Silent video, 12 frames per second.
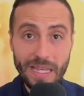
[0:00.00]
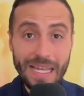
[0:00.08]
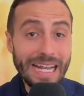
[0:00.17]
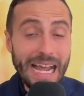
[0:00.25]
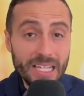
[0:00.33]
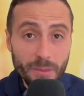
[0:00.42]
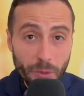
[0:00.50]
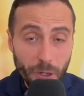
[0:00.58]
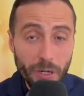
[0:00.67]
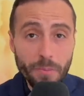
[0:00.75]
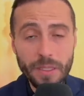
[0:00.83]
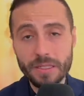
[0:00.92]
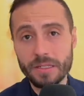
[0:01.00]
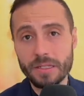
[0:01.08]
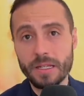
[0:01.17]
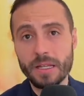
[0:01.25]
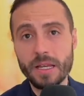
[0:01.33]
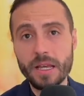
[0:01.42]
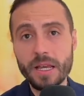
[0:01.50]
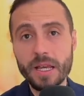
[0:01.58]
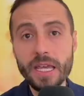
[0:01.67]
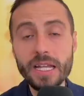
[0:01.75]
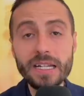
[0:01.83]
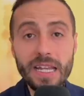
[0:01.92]
It has a purpose.
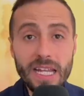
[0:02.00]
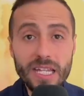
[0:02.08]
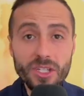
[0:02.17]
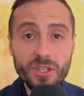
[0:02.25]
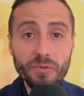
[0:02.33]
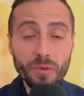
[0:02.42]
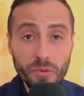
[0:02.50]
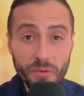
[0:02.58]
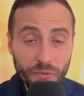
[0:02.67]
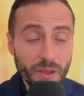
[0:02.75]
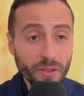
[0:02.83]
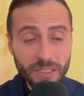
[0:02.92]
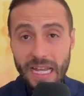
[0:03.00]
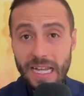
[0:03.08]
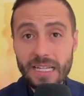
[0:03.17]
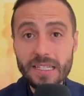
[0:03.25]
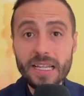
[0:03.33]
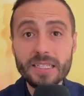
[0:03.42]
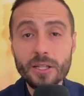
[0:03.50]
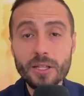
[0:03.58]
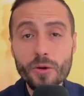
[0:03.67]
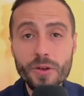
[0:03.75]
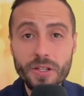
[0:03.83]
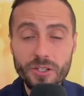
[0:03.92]
It needs to fulfill Second
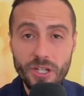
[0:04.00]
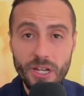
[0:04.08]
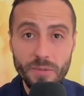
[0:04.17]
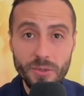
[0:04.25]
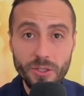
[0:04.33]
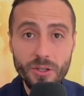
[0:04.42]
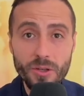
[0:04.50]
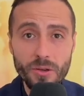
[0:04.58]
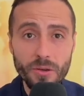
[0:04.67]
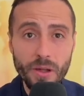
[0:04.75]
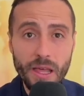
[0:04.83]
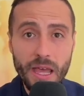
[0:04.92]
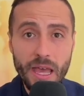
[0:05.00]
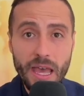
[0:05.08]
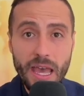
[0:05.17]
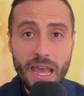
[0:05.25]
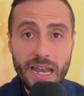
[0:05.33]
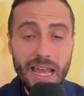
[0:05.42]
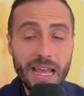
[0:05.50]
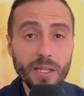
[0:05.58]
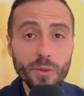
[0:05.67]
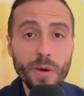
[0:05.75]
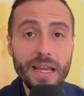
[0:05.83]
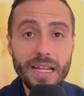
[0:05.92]
Thessalonians chapter two. And
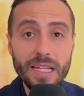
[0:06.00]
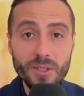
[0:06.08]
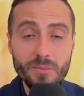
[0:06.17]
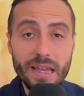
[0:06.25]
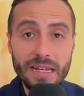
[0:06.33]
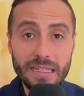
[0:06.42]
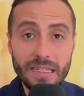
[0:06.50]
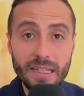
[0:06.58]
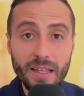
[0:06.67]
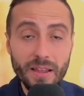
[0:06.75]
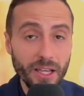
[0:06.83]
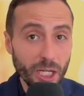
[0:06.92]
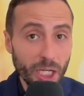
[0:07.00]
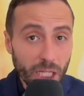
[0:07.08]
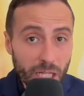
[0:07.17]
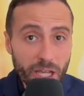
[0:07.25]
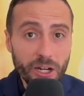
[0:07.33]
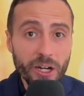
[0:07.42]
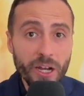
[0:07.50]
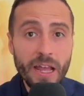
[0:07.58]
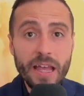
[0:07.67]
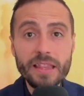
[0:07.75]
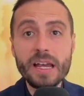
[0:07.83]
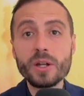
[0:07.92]
Ellen White has made it clear
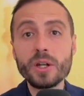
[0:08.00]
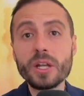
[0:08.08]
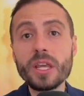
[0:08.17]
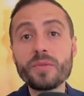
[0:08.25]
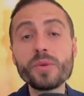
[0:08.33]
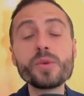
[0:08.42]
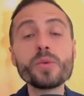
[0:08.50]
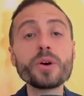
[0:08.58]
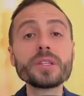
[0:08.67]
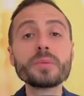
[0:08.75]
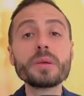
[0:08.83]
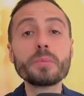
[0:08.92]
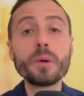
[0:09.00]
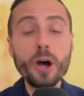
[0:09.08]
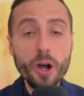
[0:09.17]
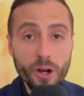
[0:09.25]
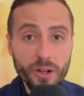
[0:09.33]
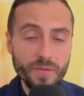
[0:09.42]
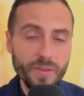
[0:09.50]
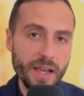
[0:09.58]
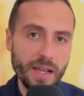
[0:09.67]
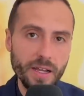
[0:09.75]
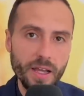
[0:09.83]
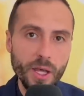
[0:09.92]
that if we want to be part of
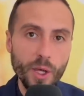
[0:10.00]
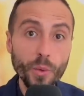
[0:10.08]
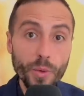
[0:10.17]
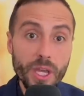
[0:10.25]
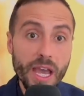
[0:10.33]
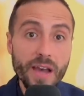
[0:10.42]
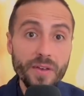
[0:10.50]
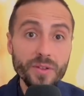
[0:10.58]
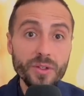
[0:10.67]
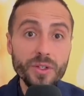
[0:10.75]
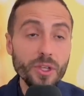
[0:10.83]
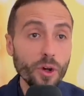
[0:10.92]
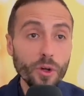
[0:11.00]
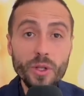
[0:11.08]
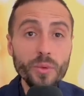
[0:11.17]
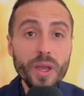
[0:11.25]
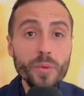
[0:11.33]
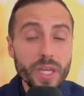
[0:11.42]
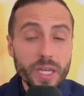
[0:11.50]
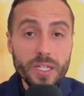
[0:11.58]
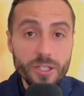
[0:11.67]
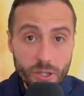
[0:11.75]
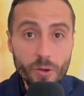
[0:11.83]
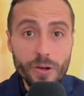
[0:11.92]
that, we have to, the only way we
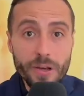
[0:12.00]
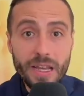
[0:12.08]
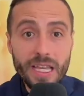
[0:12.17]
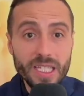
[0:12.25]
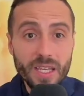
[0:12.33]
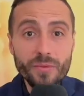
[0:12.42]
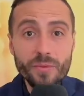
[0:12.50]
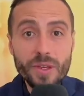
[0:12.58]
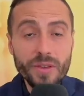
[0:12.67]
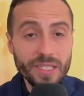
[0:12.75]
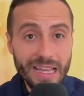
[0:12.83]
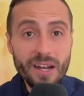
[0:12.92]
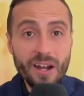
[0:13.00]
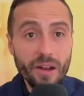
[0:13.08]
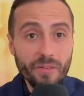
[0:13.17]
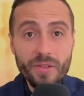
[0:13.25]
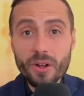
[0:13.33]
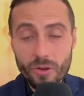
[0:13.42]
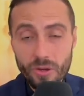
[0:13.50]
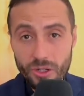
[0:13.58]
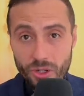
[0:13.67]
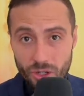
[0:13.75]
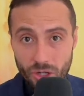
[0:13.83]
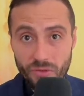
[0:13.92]
can do it is if we set our feet on a
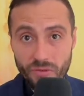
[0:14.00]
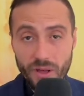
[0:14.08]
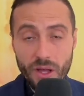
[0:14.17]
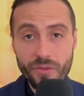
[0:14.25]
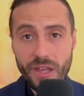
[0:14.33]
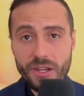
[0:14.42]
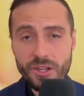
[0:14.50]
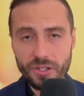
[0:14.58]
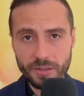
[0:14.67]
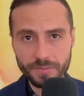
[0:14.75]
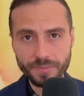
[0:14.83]
sure foundation.